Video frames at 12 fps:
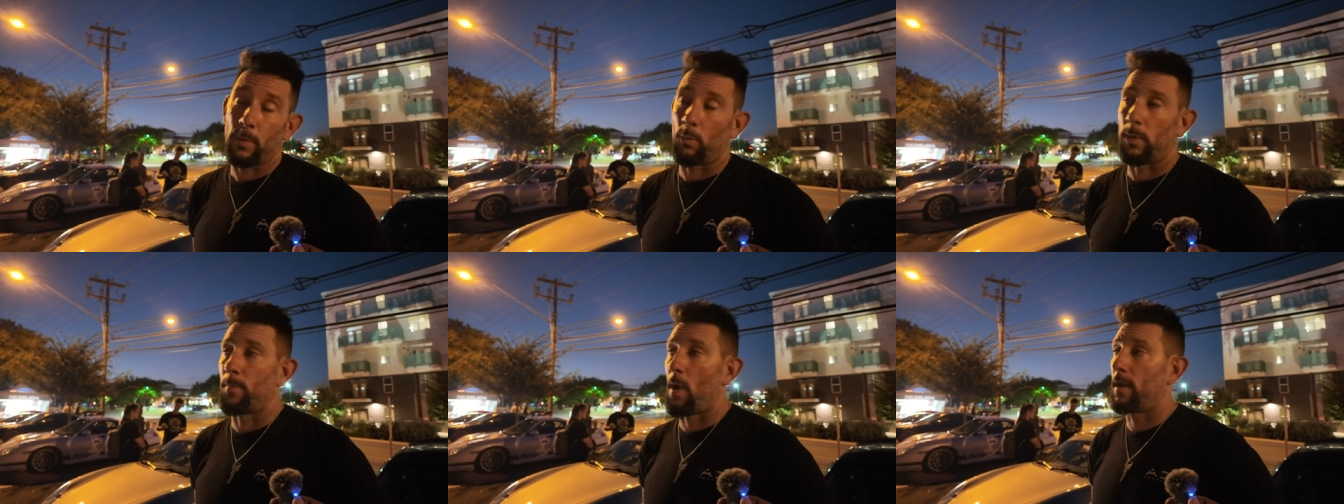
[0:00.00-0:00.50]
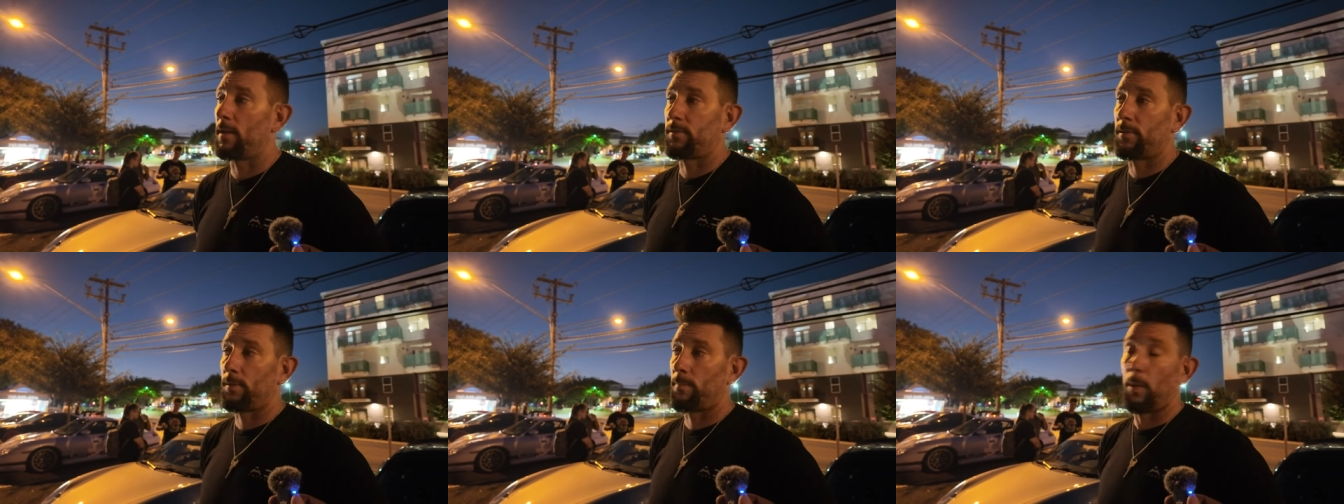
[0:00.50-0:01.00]
We bought it
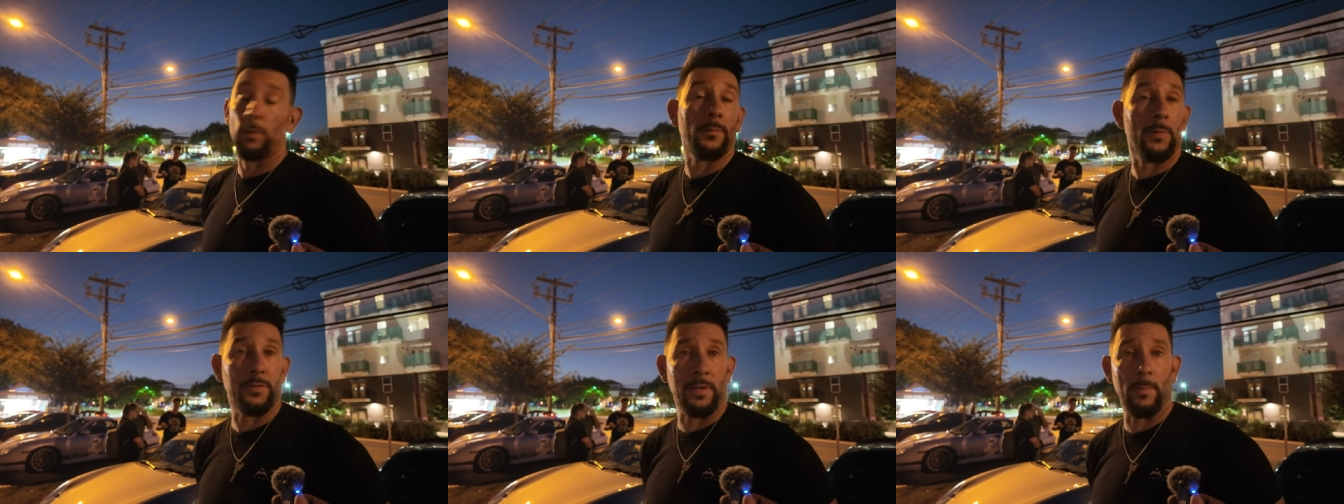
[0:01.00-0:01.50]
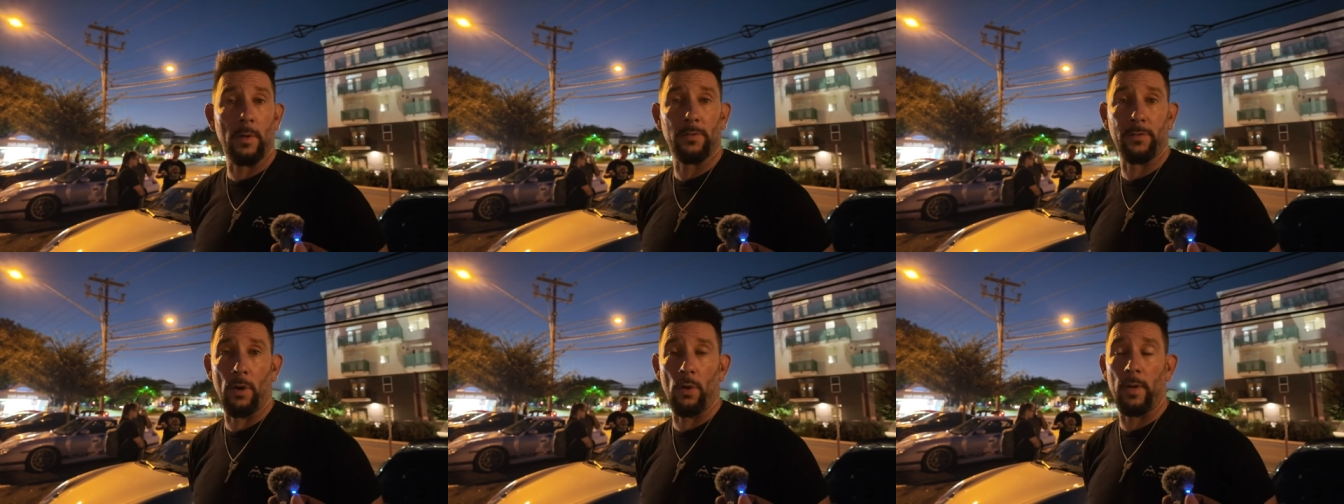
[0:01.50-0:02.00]
to build it for SEMA,
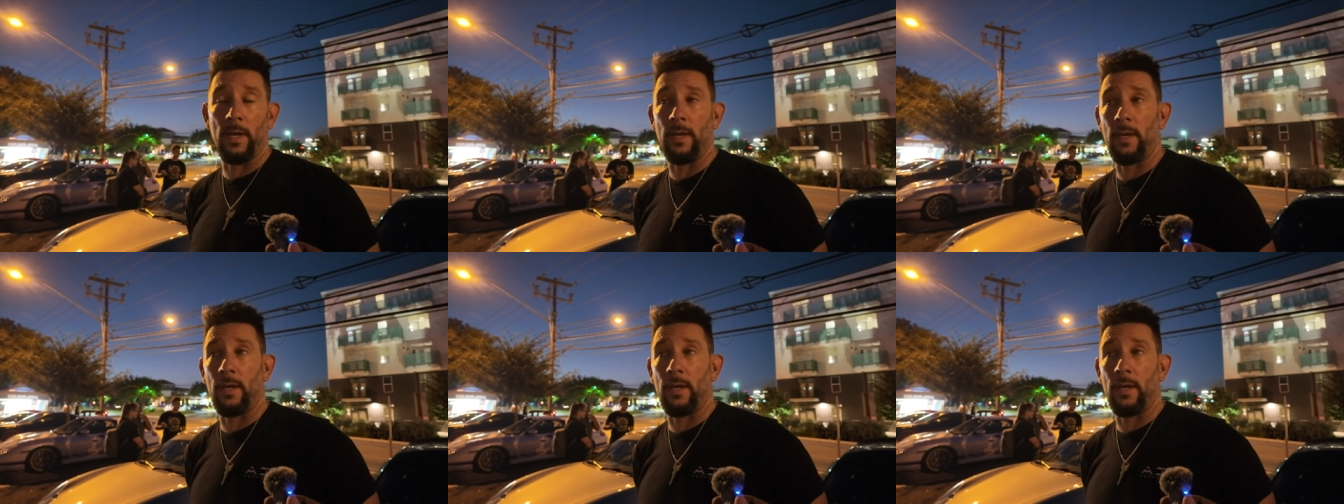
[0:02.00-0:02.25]
so it